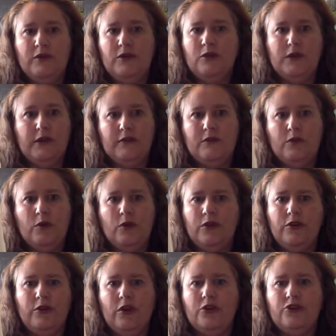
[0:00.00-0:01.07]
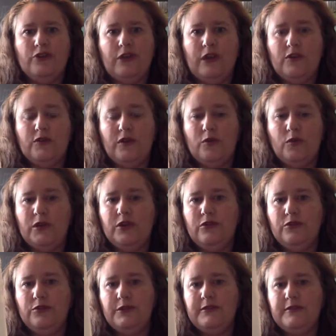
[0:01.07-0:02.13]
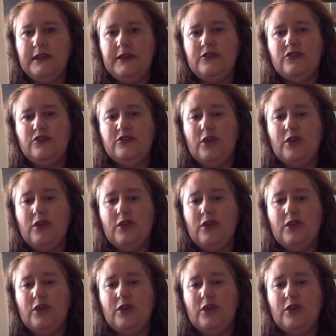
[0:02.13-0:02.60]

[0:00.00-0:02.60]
you can order dark shadows on 1-2-3 Stitch.